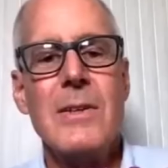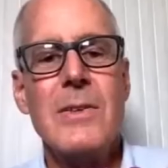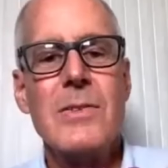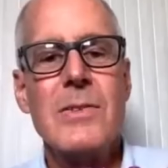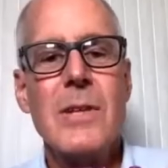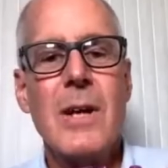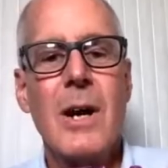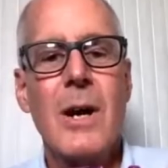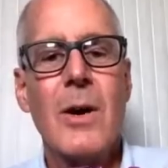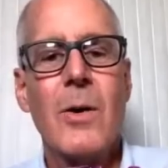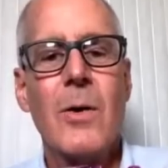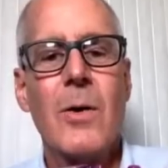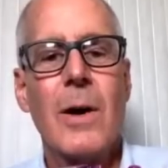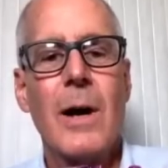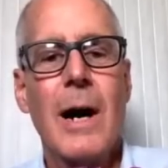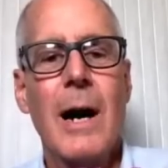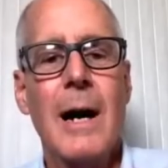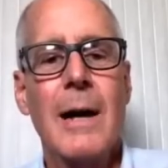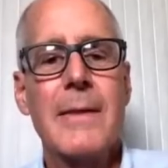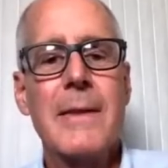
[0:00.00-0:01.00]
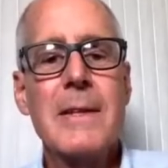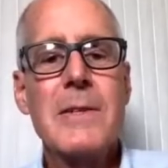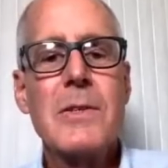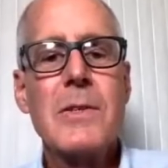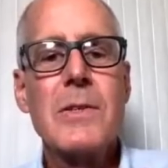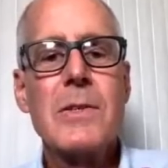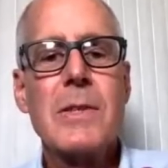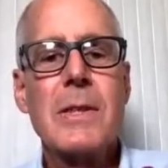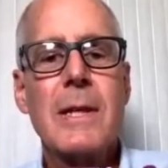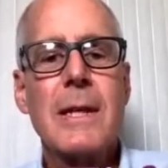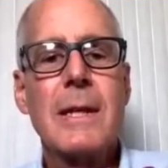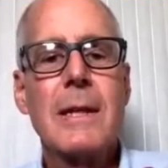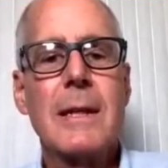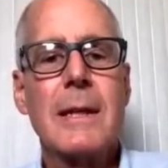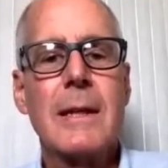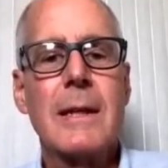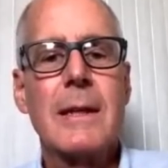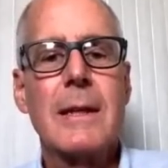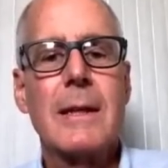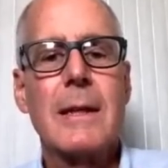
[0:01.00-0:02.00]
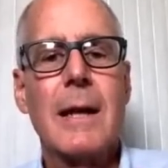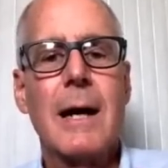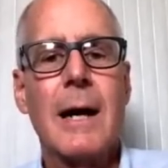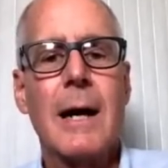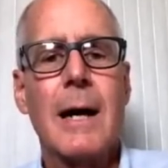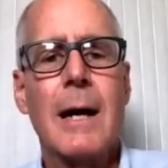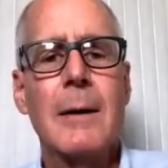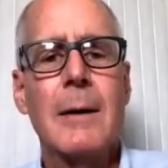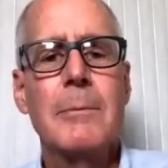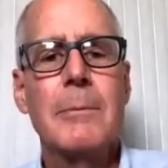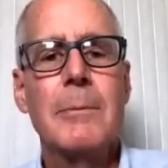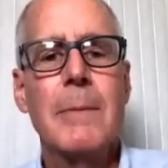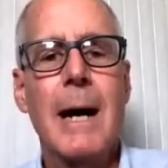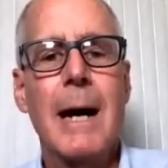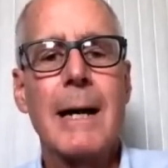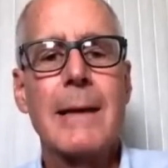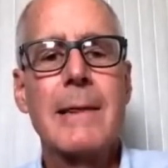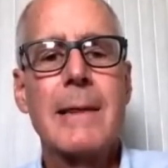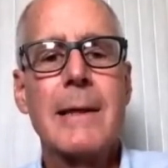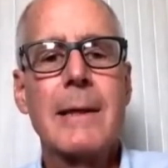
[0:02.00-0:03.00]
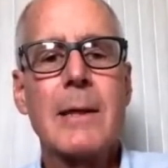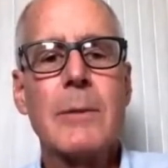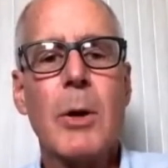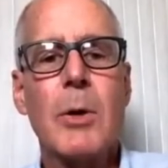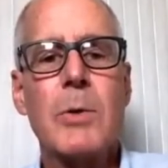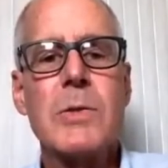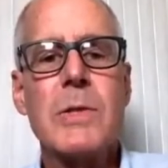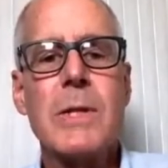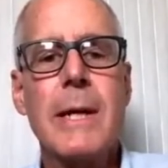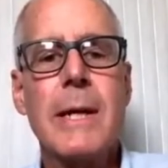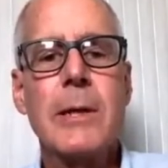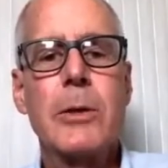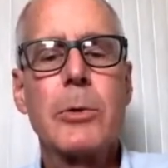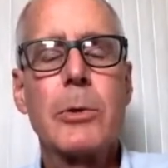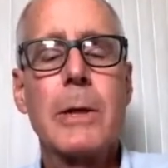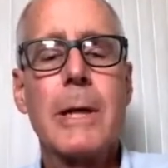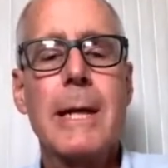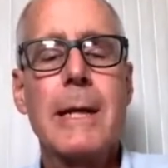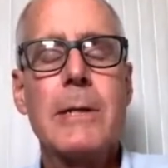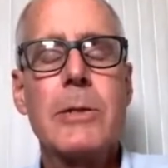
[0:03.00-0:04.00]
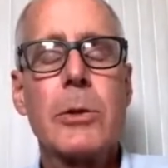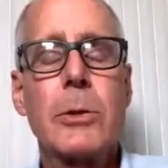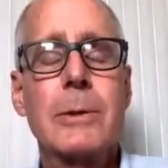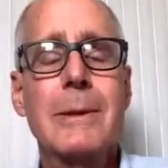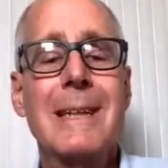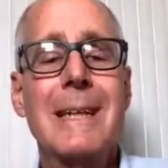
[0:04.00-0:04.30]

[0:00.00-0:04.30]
complete with a ton of lining, including red and gold banding on the